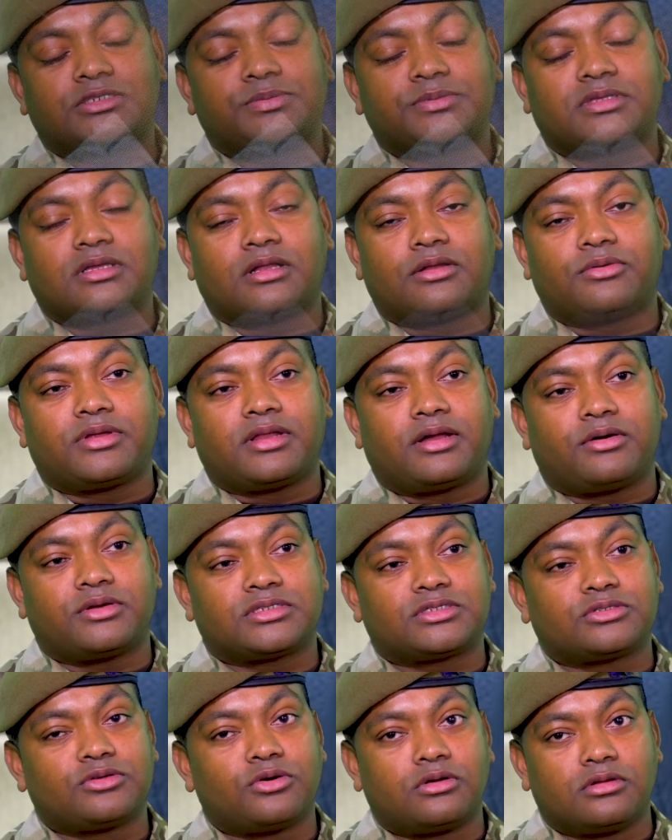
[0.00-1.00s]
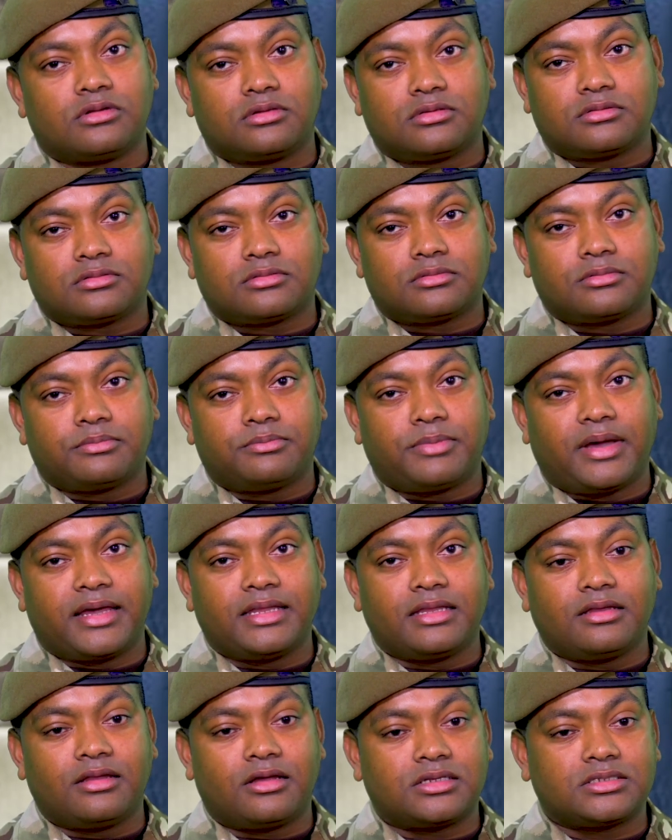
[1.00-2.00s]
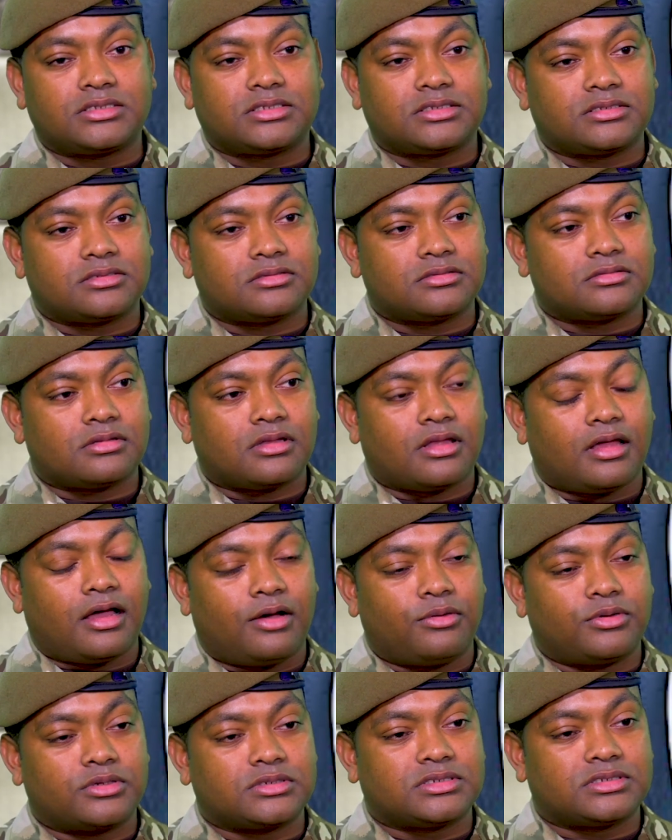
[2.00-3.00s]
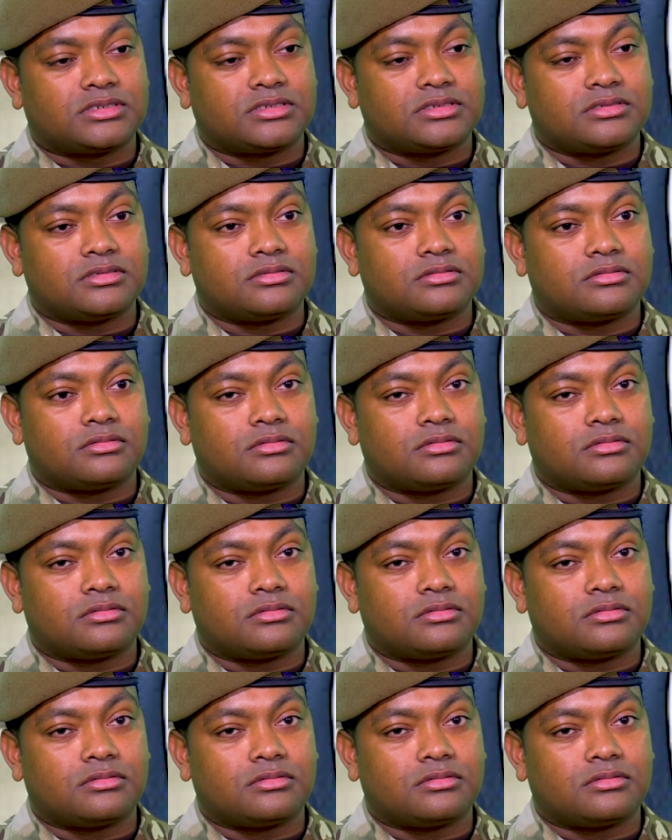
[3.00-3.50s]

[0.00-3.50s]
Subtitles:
hospital when I was told by the nurse, I was